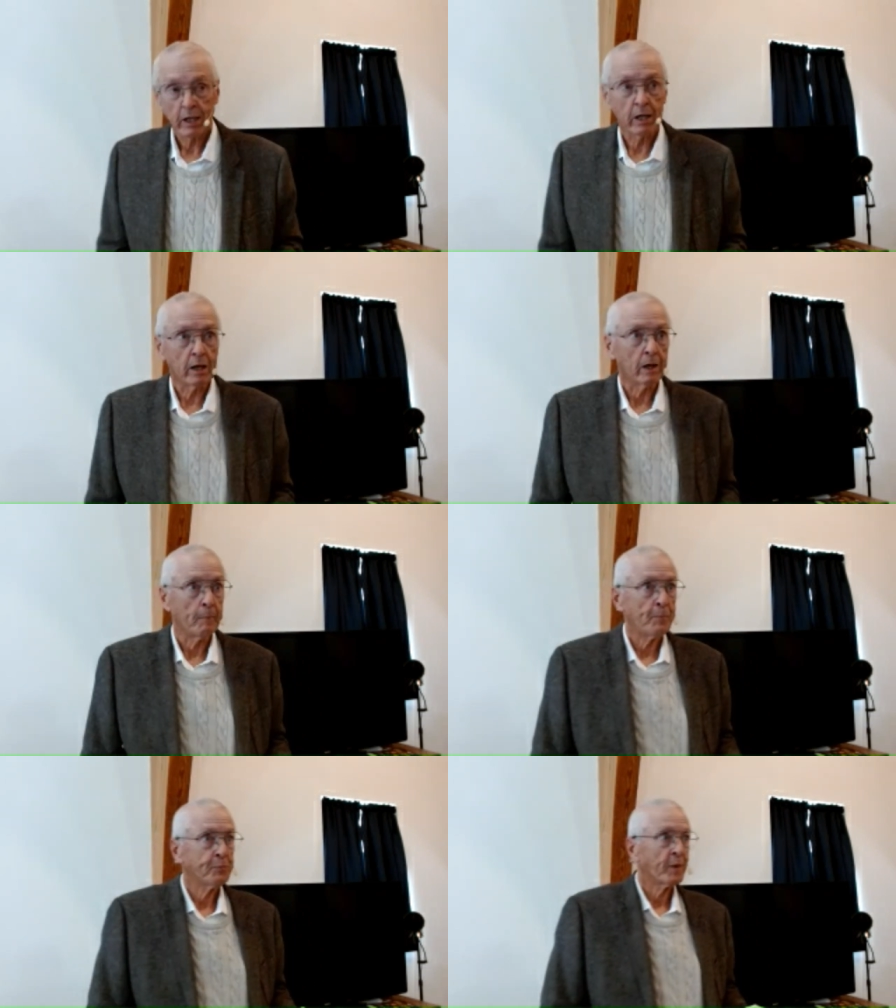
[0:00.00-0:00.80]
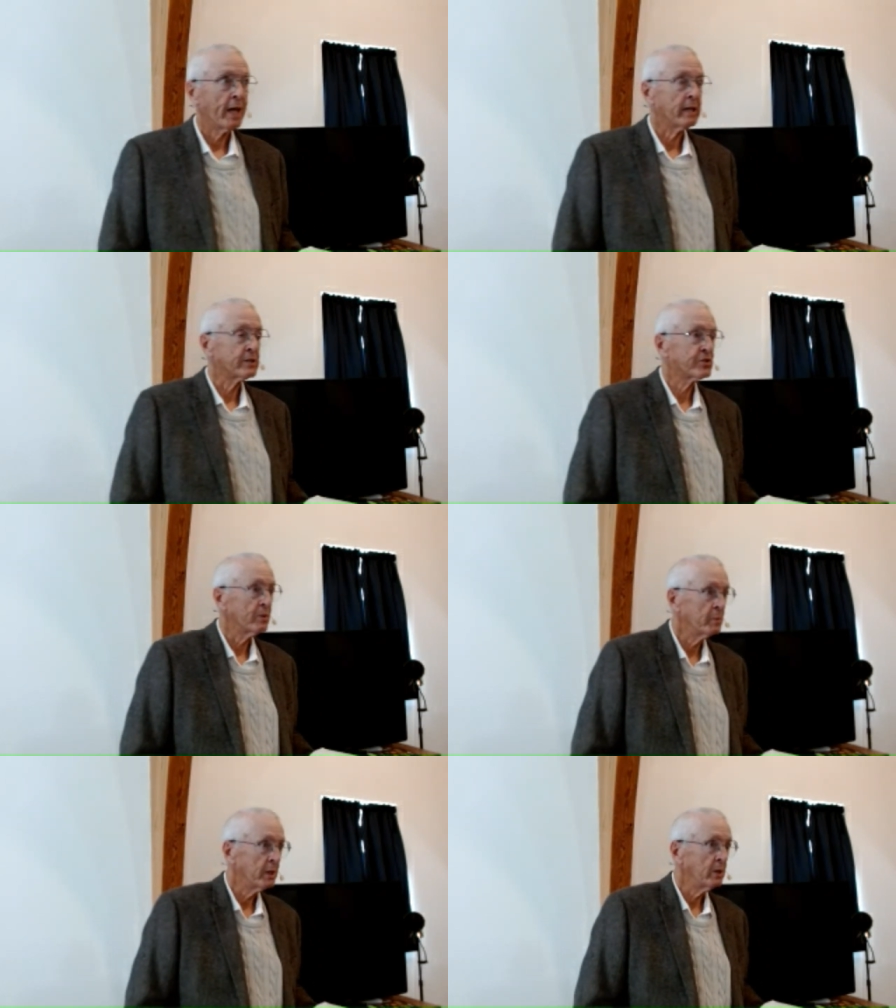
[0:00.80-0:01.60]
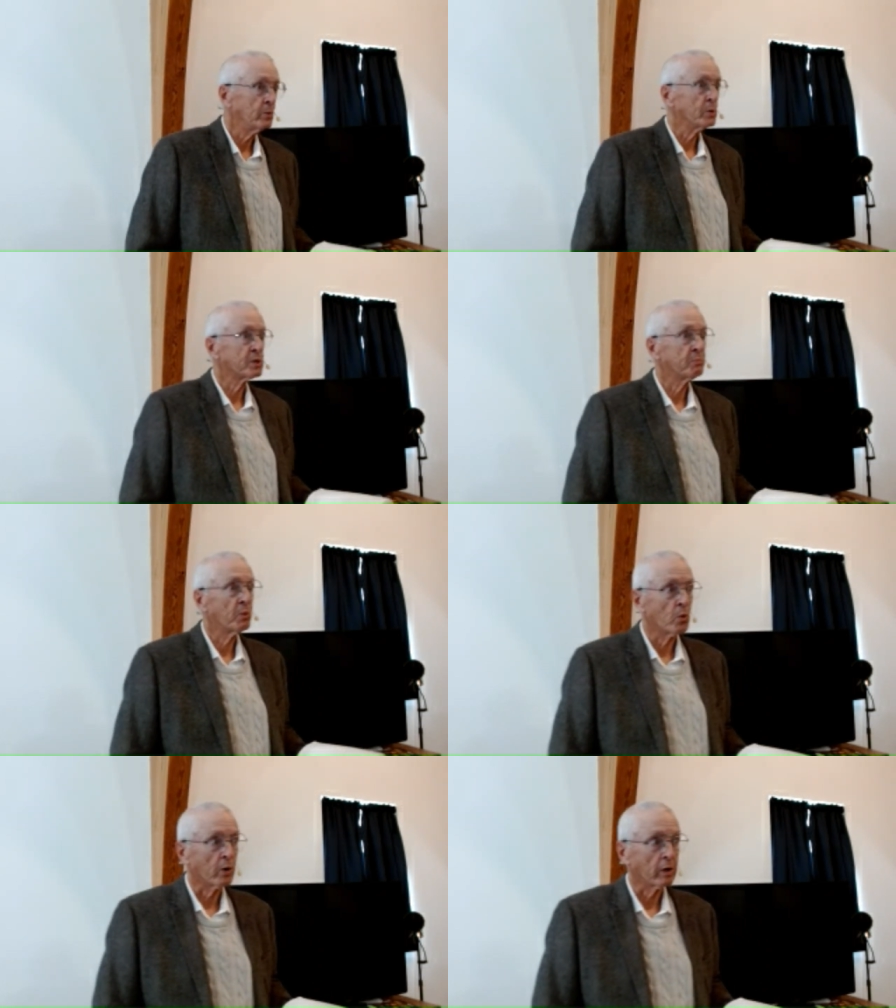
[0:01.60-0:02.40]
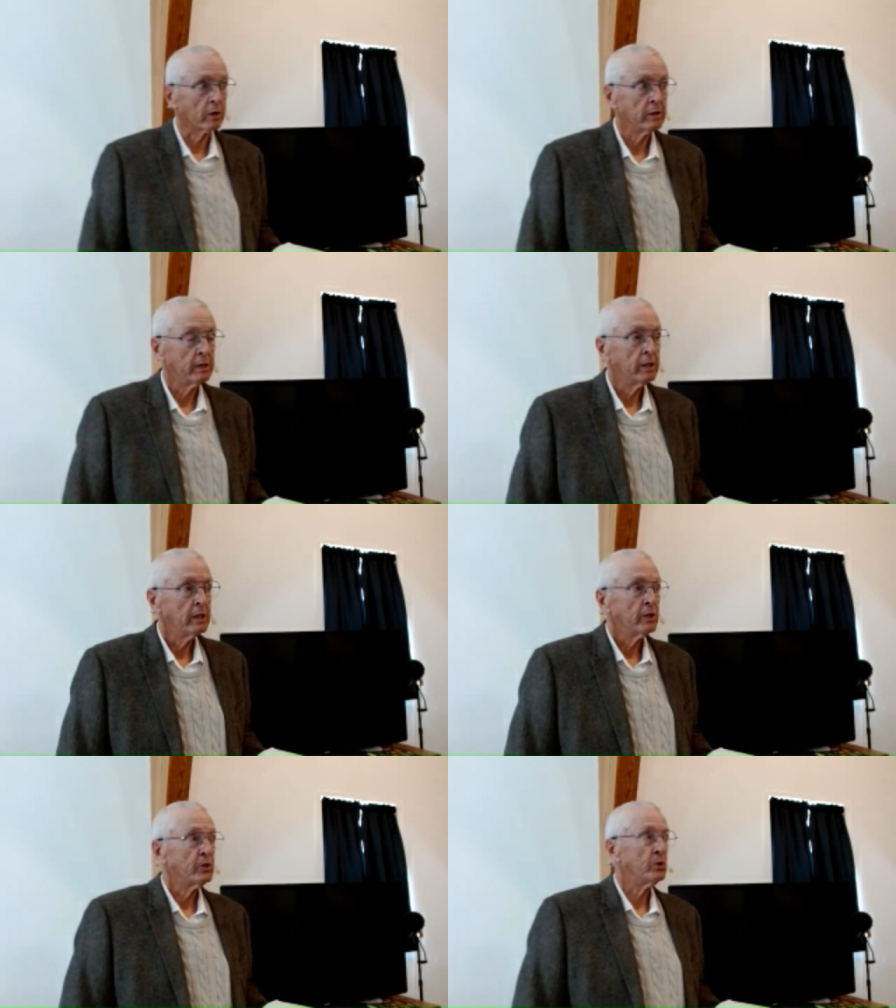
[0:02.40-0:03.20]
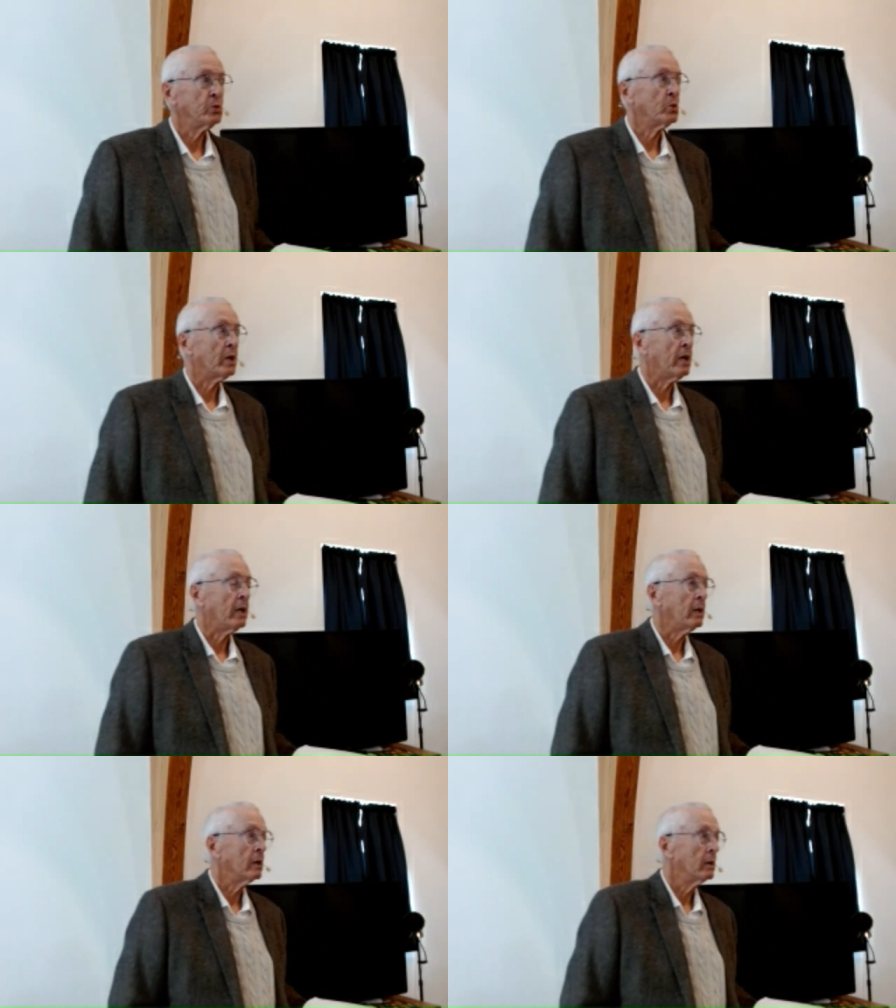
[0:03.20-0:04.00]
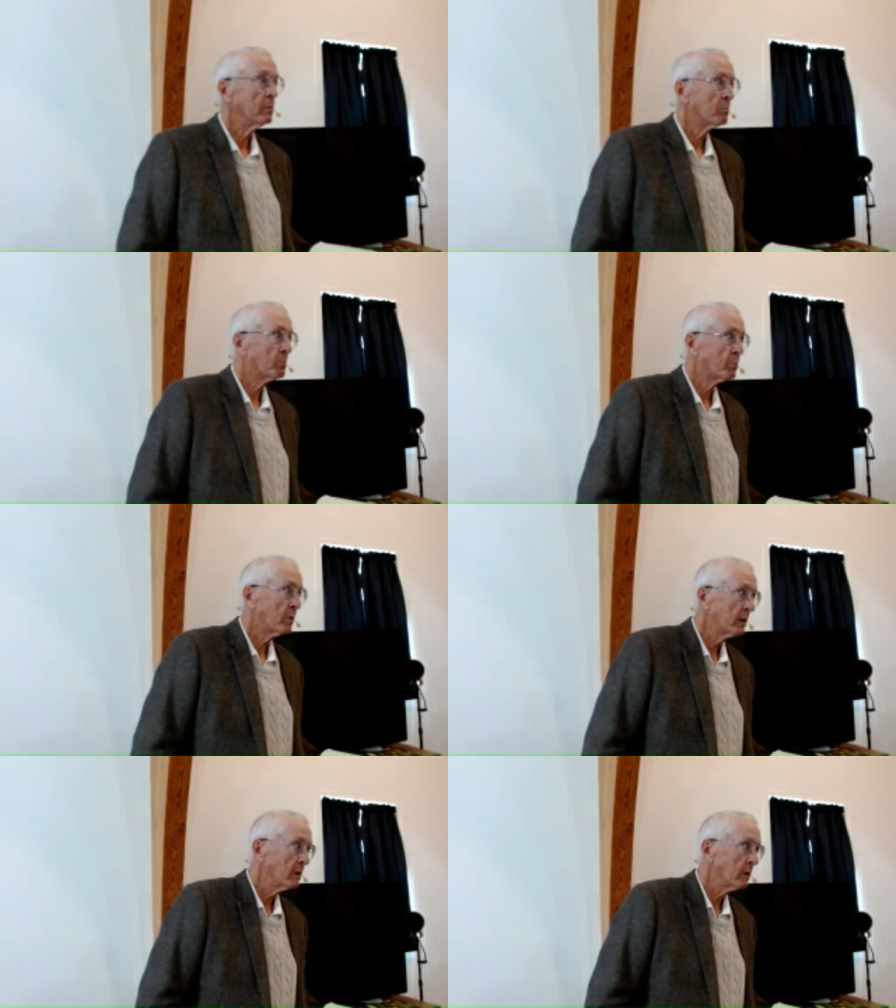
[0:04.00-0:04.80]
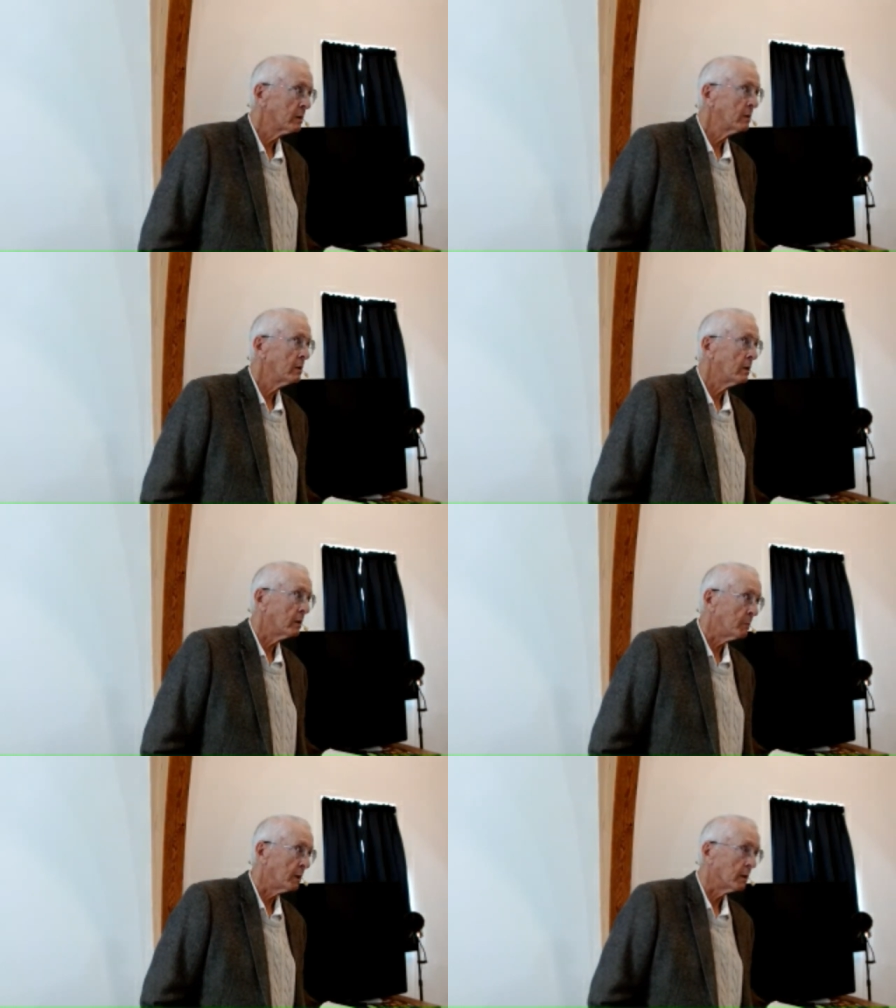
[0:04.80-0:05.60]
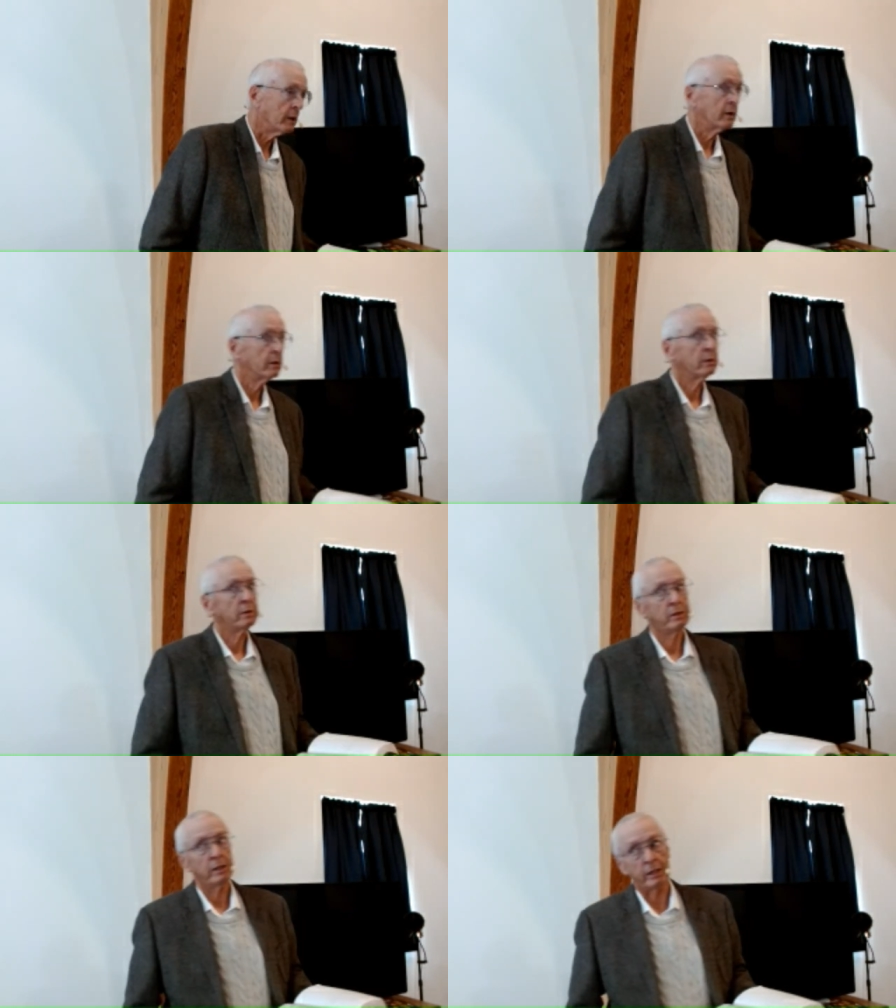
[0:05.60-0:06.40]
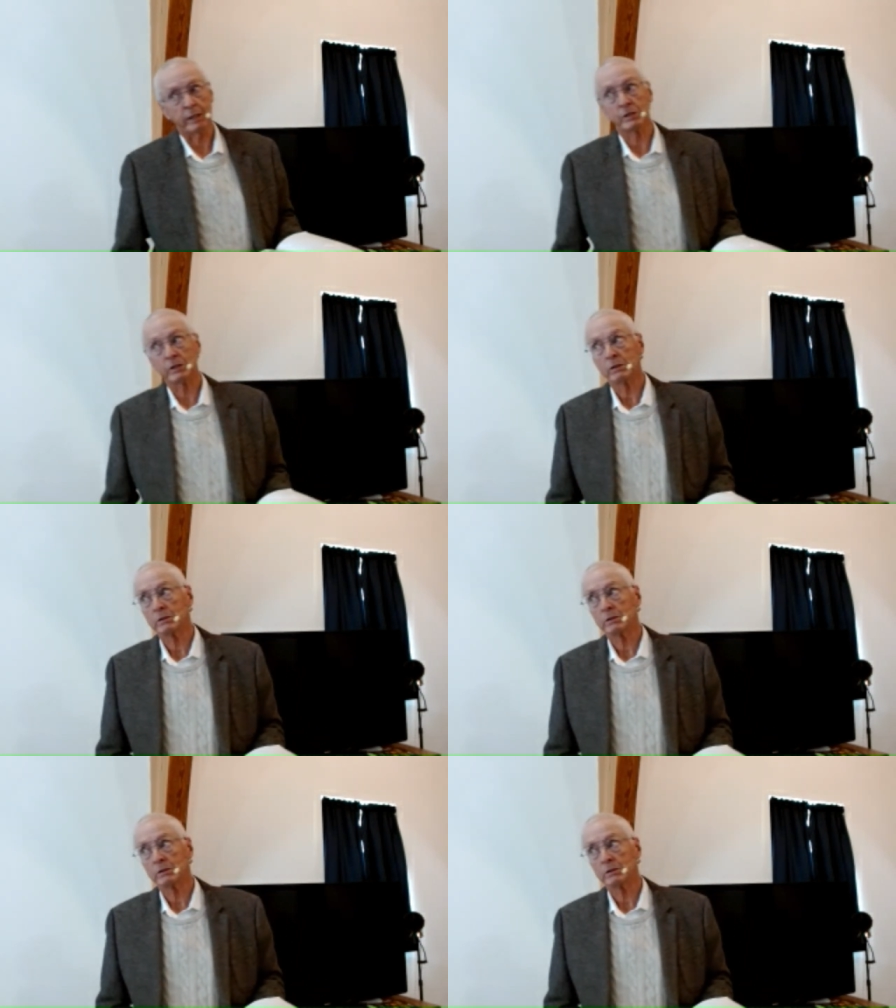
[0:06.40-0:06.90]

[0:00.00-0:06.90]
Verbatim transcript: uh, as somebody who was born to a pregnant, unmarried teenager.